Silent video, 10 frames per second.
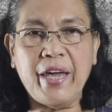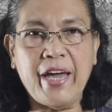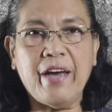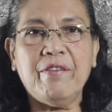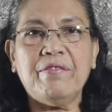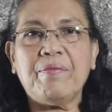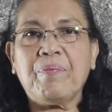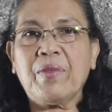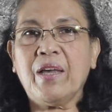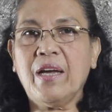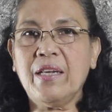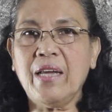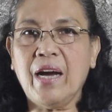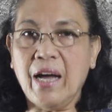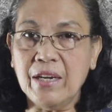have the
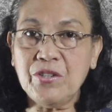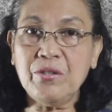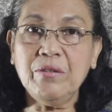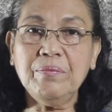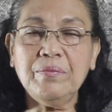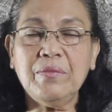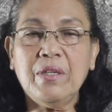calcium,